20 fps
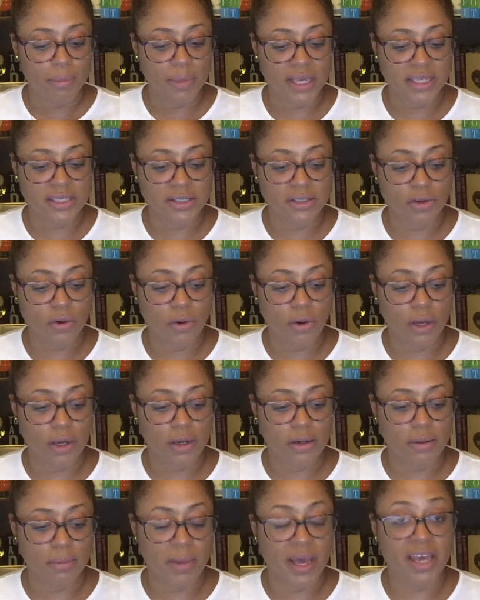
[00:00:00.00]
based
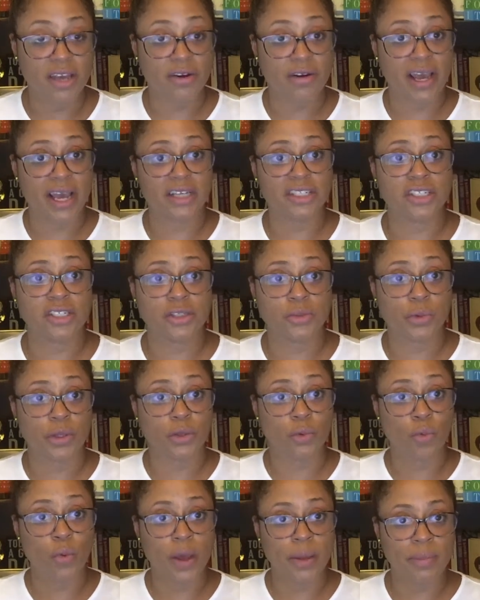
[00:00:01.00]
on my interactions
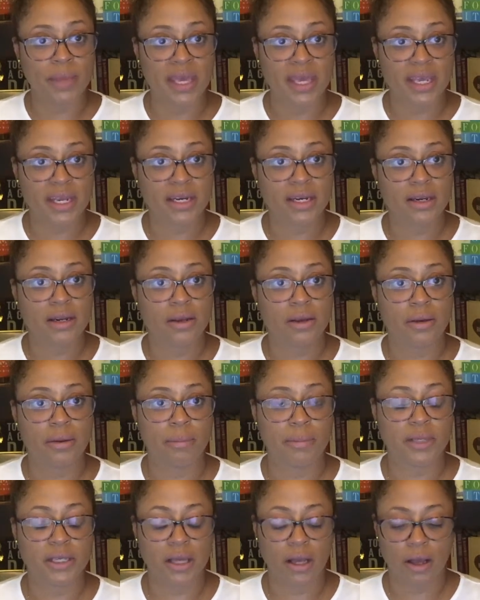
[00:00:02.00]
with women,
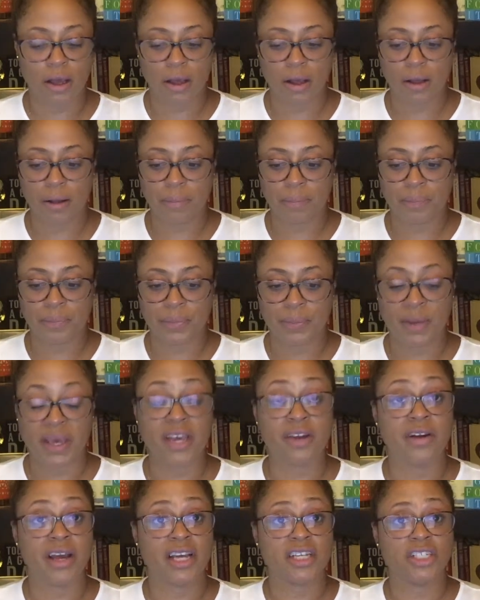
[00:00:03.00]
my
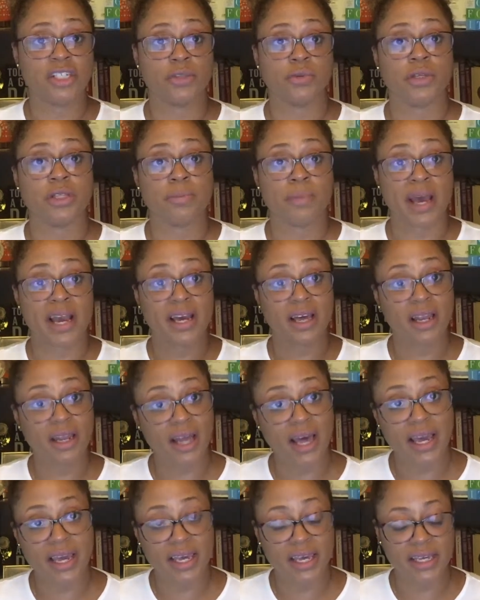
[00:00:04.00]
interactions with my
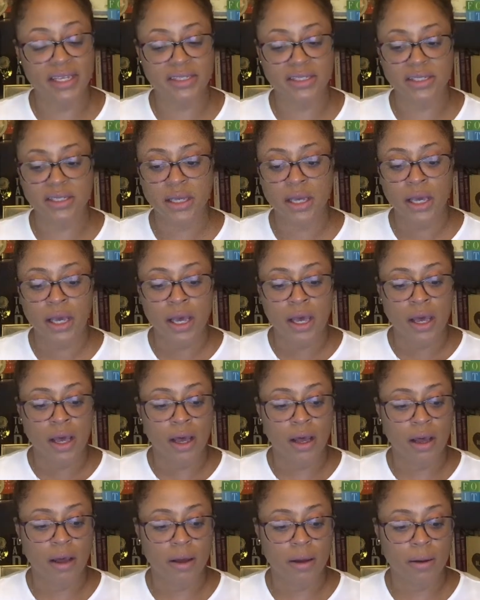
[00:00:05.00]
clients,
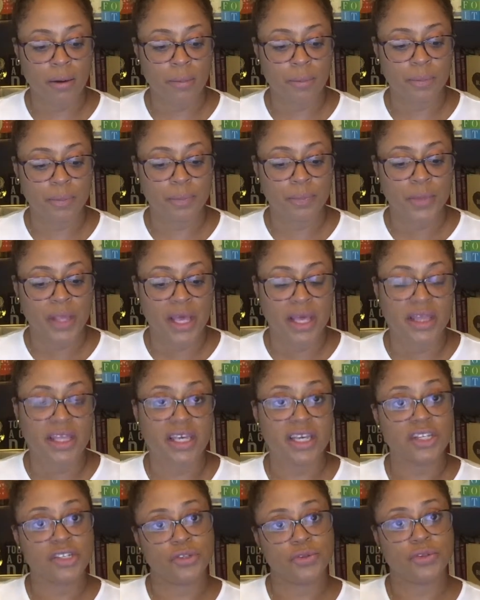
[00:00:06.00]

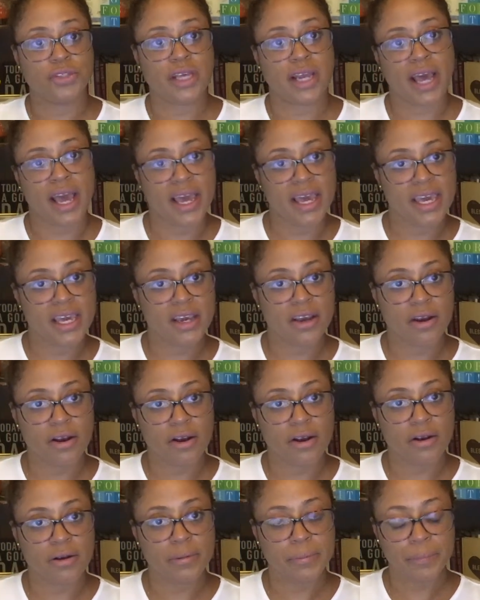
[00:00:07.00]
the issues that I
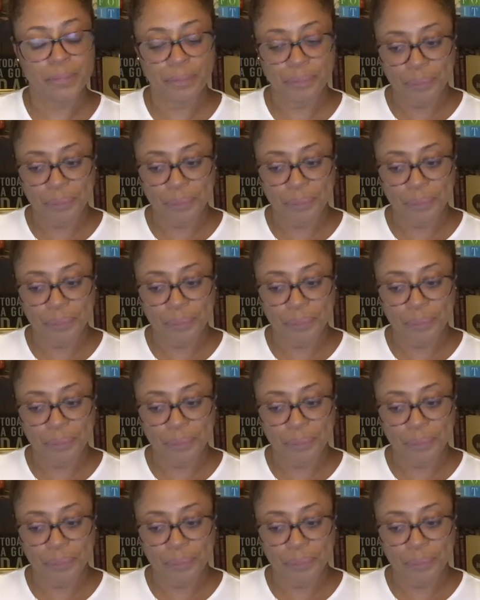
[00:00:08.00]
hear